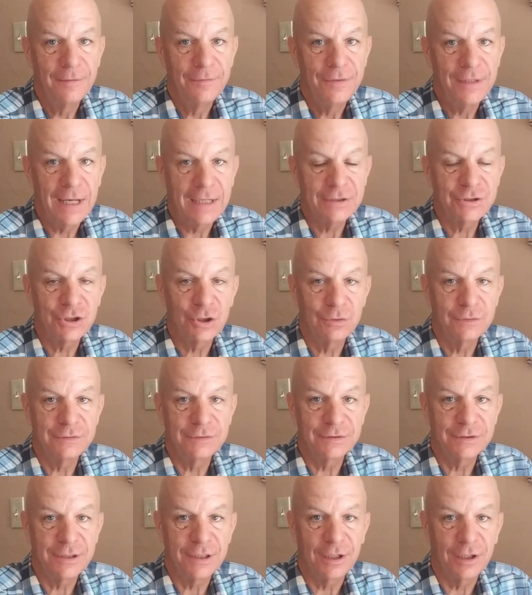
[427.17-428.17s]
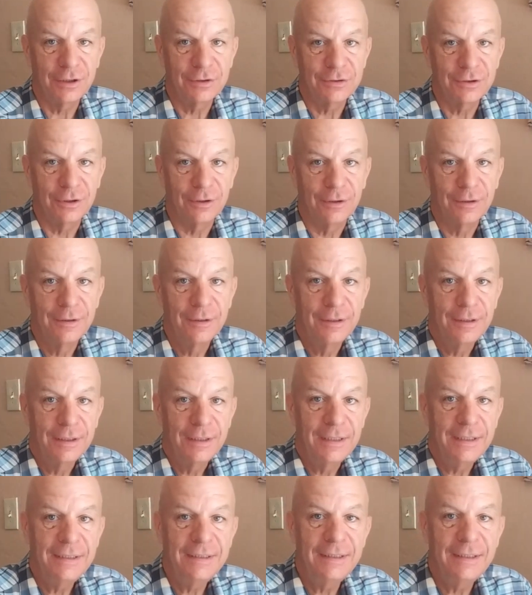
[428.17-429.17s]
That shows his character.
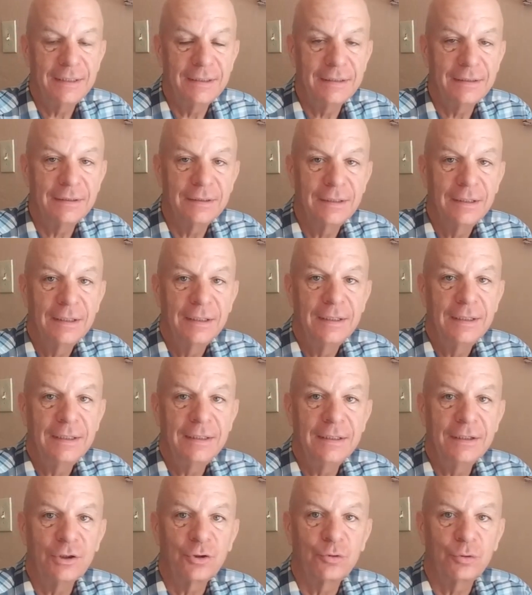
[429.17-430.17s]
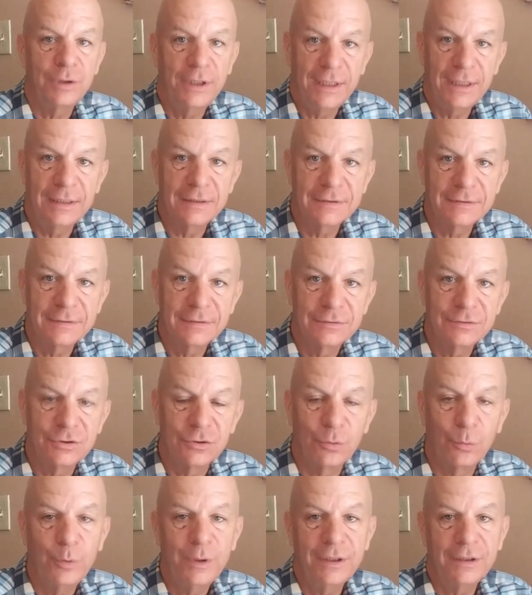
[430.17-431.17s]
He didn't create us
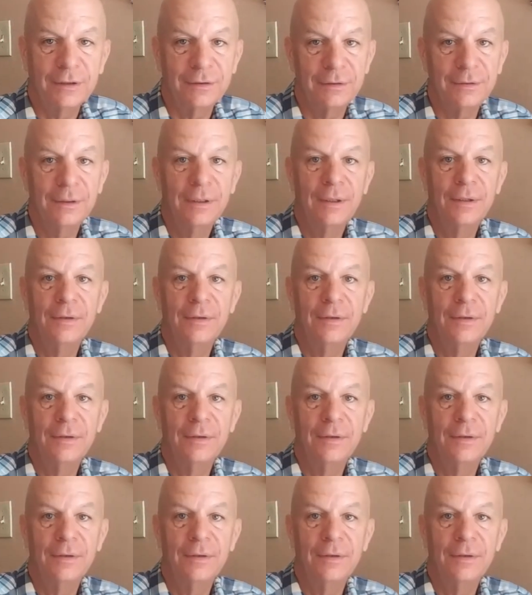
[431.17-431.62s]
so we could